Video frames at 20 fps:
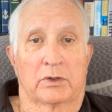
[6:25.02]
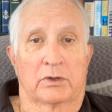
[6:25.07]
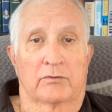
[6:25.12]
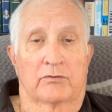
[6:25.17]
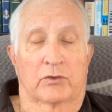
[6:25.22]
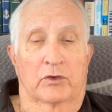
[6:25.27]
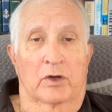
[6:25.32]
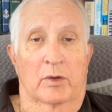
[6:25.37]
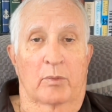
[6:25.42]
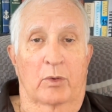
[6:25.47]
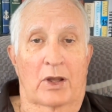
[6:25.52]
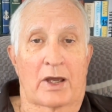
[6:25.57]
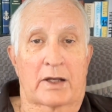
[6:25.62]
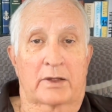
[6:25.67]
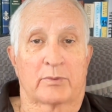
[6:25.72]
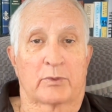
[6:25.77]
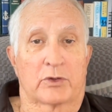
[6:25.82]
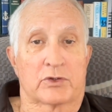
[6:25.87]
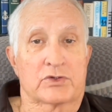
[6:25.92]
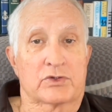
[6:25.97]
for a
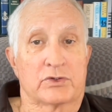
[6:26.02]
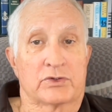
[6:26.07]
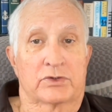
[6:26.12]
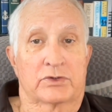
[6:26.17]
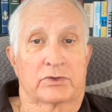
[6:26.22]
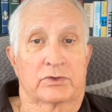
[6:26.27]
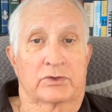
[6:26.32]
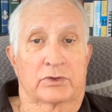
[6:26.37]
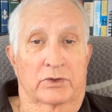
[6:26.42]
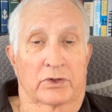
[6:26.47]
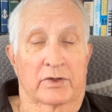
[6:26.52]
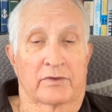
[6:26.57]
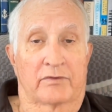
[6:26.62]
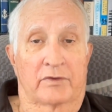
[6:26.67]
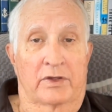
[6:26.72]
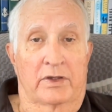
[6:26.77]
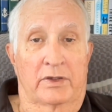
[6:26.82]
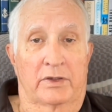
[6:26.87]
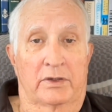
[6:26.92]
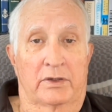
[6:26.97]
Black person to live
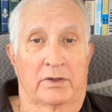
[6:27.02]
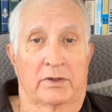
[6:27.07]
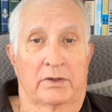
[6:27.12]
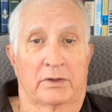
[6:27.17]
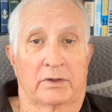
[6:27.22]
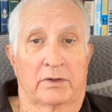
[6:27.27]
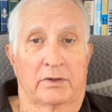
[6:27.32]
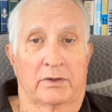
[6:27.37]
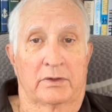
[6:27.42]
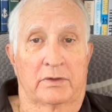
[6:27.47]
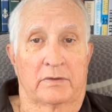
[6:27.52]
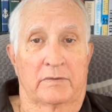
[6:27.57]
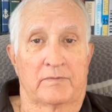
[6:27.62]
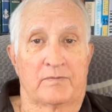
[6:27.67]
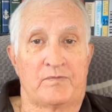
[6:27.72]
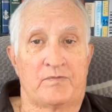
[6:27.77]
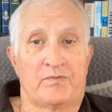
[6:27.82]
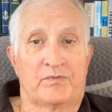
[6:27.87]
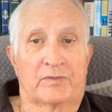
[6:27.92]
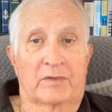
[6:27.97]
in.
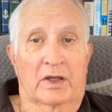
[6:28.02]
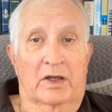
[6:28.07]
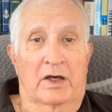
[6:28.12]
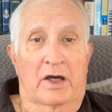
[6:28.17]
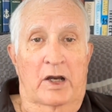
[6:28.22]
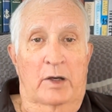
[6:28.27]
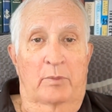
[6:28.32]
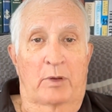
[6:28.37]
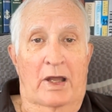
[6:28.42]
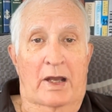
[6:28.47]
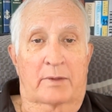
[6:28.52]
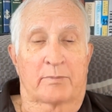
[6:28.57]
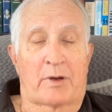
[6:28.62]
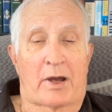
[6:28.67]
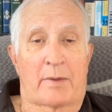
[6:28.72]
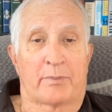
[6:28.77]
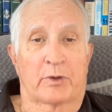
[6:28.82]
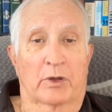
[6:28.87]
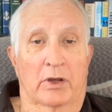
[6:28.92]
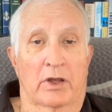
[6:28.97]
Our Black
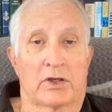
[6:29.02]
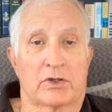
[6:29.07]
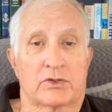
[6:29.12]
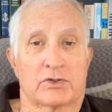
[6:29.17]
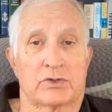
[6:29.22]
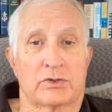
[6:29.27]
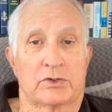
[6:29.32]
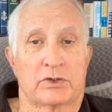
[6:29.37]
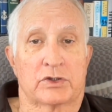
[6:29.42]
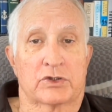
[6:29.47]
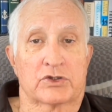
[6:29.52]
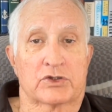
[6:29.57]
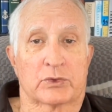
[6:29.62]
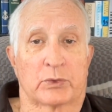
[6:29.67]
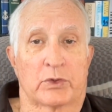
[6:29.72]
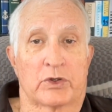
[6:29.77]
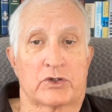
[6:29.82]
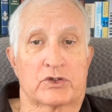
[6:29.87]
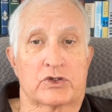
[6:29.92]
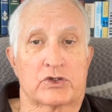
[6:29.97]
population is the
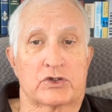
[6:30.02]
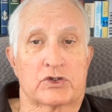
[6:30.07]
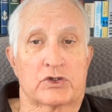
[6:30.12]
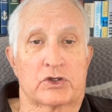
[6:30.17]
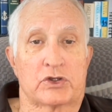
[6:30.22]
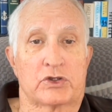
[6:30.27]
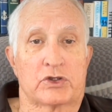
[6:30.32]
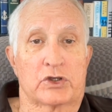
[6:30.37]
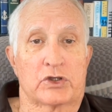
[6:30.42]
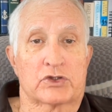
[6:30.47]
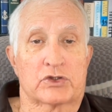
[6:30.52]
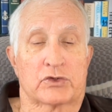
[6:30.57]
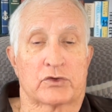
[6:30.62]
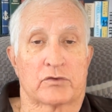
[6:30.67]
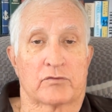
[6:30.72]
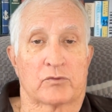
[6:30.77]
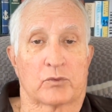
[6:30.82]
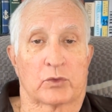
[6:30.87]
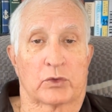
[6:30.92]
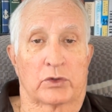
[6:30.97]
richest in the history
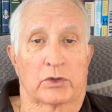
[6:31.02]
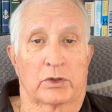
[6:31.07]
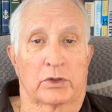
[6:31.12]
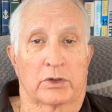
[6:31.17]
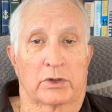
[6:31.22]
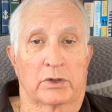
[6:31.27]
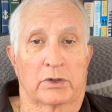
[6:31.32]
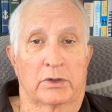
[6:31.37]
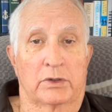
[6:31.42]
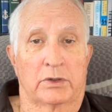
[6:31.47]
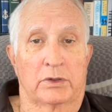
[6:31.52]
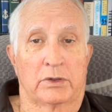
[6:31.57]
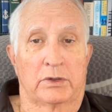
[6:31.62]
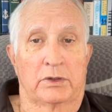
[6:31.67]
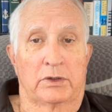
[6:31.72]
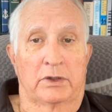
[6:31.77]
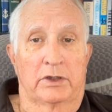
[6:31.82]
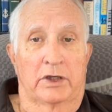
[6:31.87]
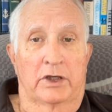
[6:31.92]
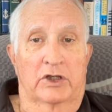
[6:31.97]
of the world.
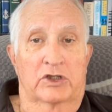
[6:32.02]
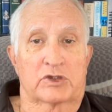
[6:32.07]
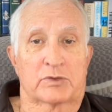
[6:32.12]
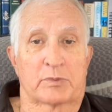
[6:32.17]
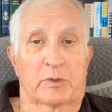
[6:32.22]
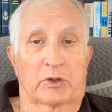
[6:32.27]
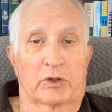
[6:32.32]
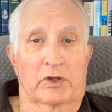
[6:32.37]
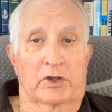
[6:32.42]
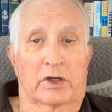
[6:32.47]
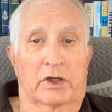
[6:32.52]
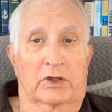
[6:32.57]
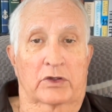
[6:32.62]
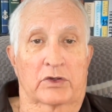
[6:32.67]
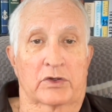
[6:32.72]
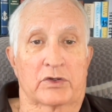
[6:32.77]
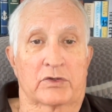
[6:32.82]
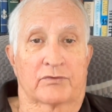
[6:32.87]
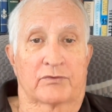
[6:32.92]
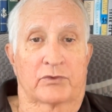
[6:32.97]
It is
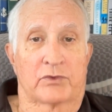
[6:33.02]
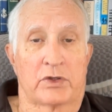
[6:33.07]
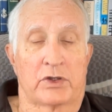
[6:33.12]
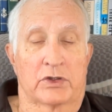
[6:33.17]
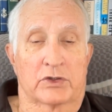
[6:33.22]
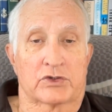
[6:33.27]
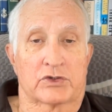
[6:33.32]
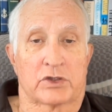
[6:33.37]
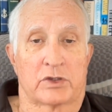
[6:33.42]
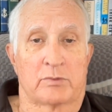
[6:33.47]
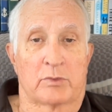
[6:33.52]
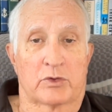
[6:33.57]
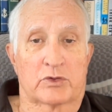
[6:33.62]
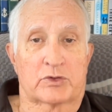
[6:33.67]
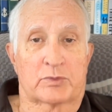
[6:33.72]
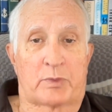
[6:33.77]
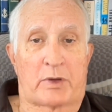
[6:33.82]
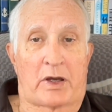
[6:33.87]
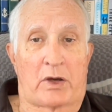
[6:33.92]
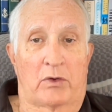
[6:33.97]
politically the freest and
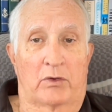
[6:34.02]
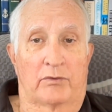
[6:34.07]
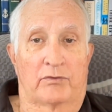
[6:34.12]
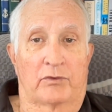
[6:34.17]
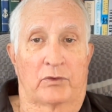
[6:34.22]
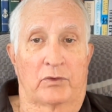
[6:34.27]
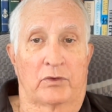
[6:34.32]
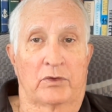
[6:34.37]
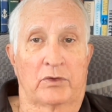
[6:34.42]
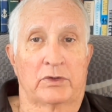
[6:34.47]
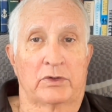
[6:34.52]
most powerful.